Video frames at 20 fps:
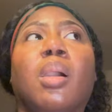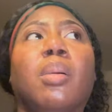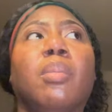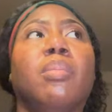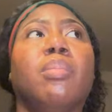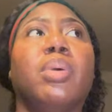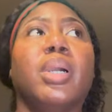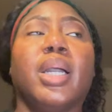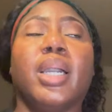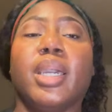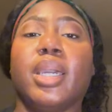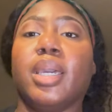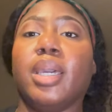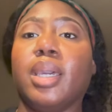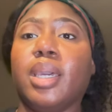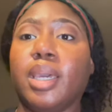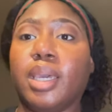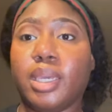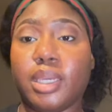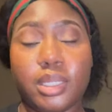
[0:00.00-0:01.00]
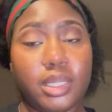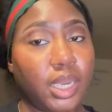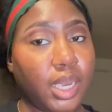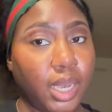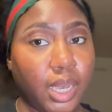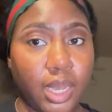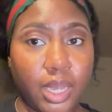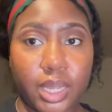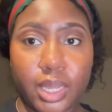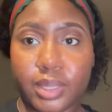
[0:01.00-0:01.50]
But
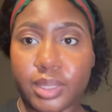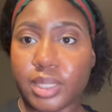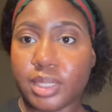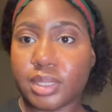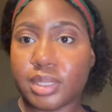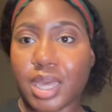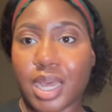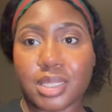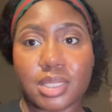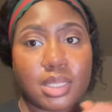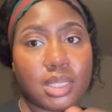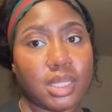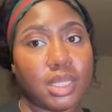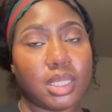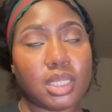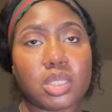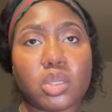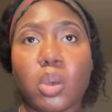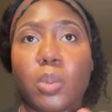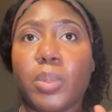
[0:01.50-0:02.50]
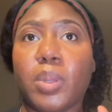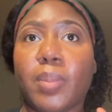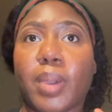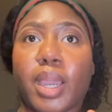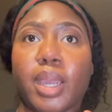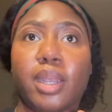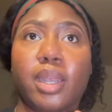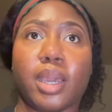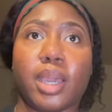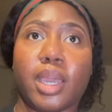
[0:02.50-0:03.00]
yeah, and then that's it. That's gonna be
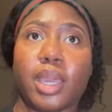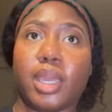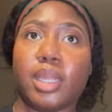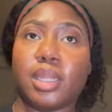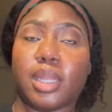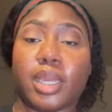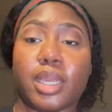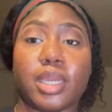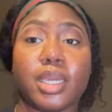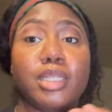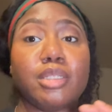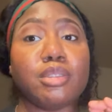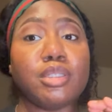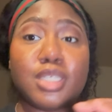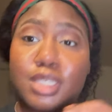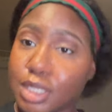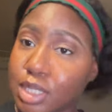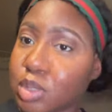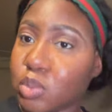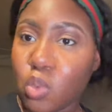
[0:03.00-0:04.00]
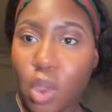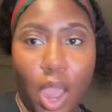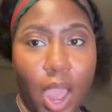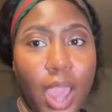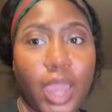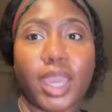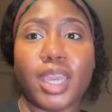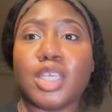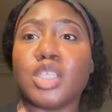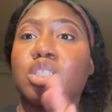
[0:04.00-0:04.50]
my night. Like, this is
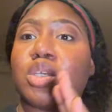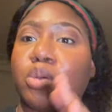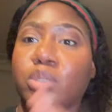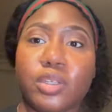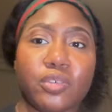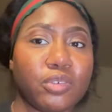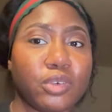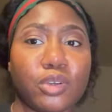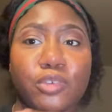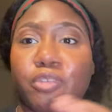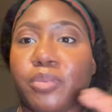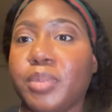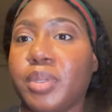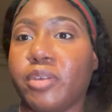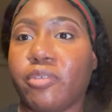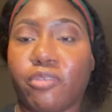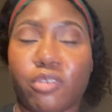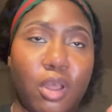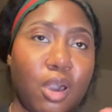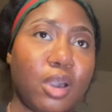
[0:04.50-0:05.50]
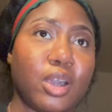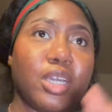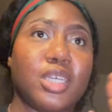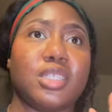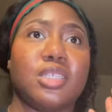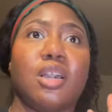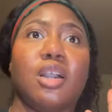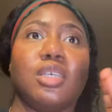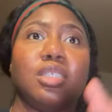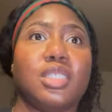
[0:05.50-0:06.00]
why it's so difficult for me to vlog because
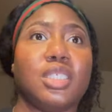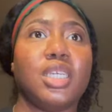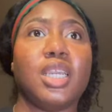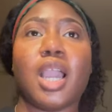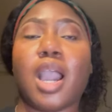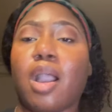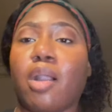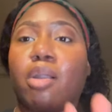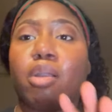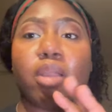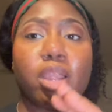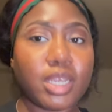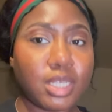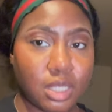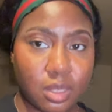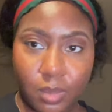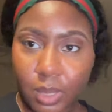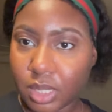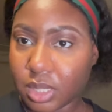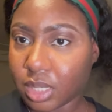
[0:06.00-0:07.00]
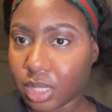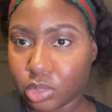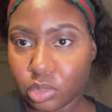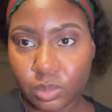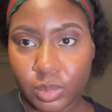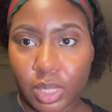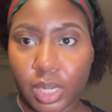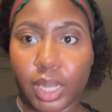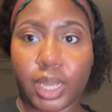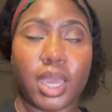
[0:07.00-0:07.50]
y'all see how crazy my schedule
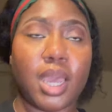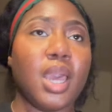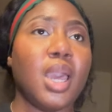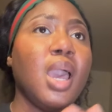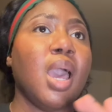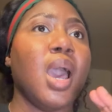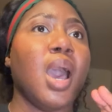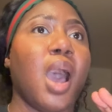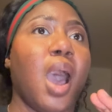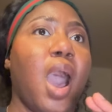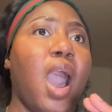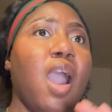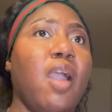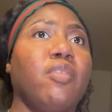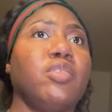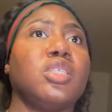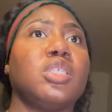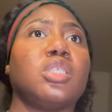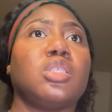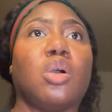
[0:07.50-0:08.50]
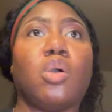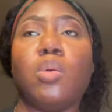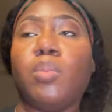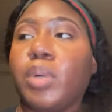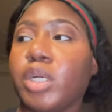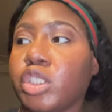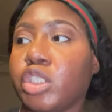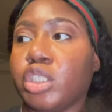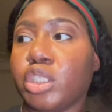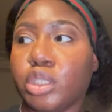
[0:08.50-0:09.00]
be. Like, I have so
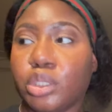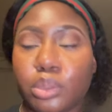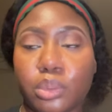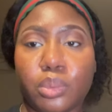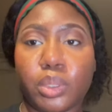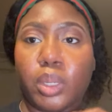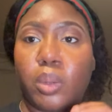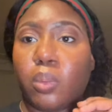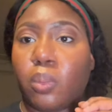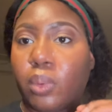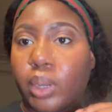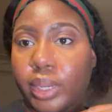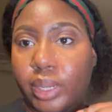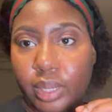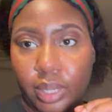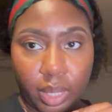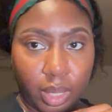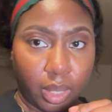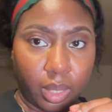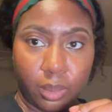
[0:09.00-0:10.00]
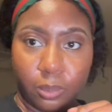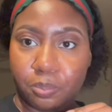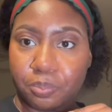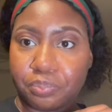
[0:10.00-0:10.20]
much to do in one day.